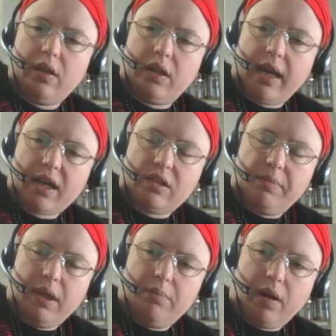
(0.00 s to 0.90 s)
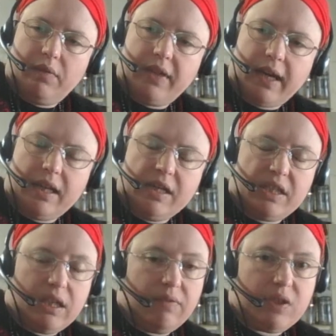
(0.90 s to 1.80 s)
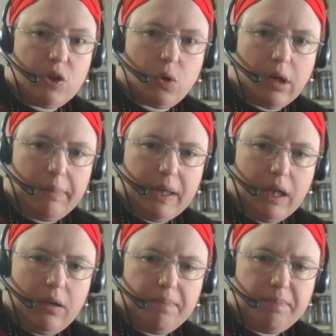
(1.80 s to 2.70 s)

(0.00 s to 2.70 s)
The next bead above that is the invitatory bead.